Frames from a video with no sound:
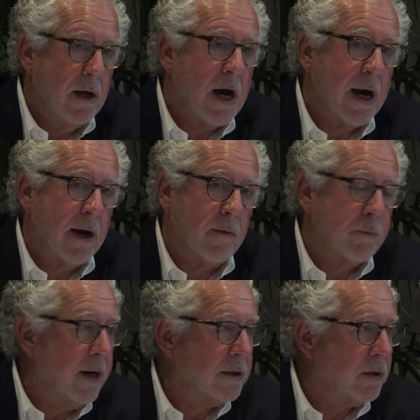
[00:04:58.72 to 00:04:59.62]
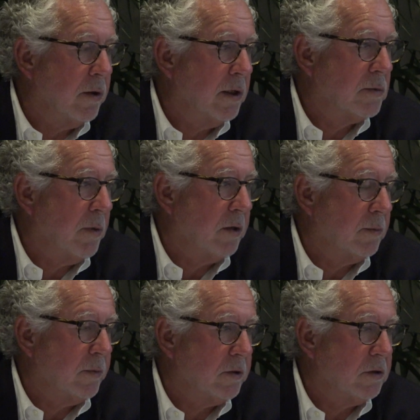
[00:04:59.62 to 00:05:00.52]
higher price earnings
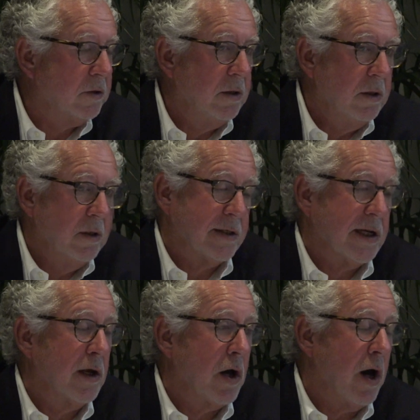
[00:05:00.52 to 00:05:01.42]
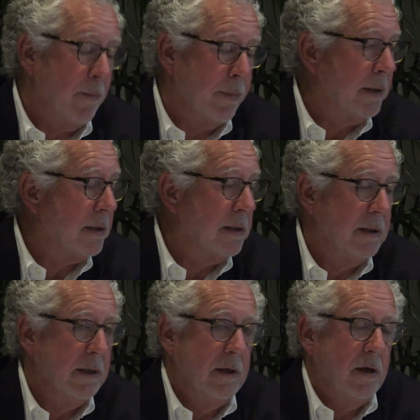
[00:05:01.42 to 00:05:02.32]
multiples. It's incumbent
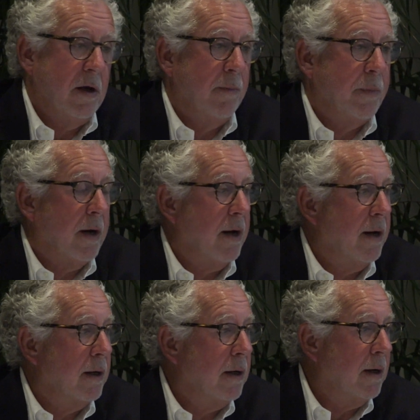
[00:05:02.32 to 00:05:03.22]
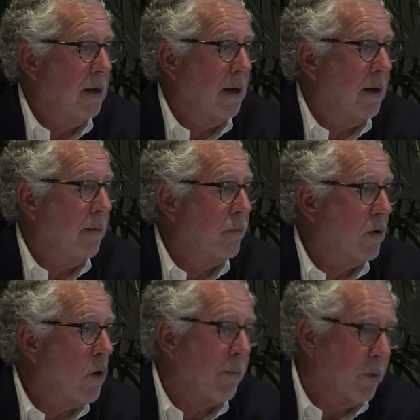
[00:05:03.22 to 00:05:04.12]
upon
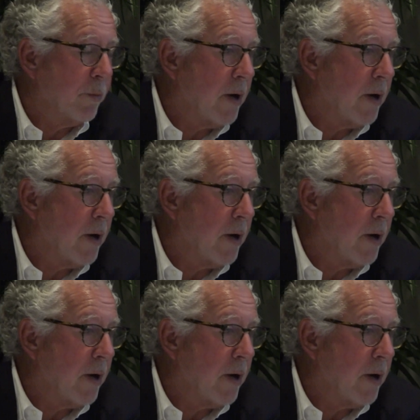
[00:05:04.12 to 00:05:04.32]
corporate